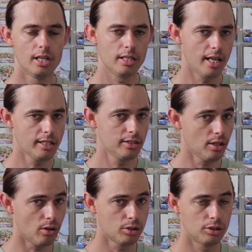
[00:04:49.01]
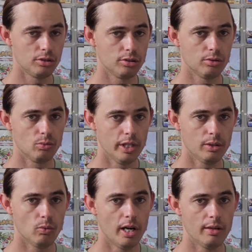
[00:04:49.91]
Yes, the auctions on
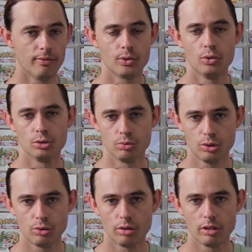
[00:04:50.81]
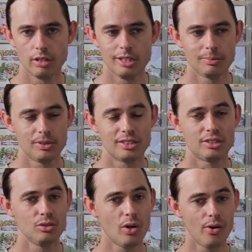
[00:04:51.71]
week 1, of course, were stronger than this, but
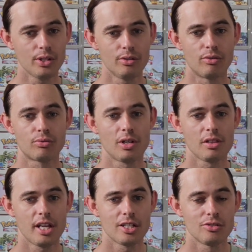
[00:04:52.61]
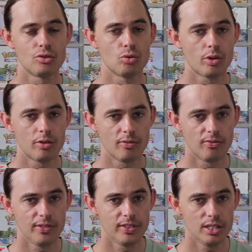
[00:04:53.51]
still holding on.
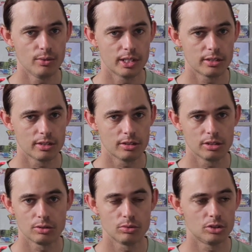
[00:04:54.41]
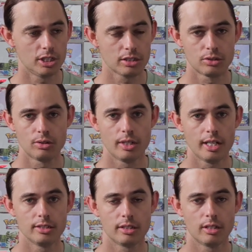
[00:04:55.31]
3,250 US dollars. This was just 2
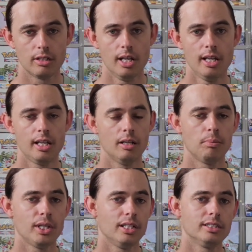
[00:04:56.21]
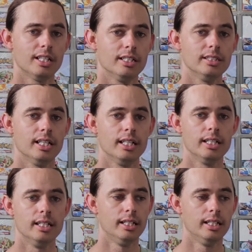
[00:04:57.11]
days ago in a PSA 10.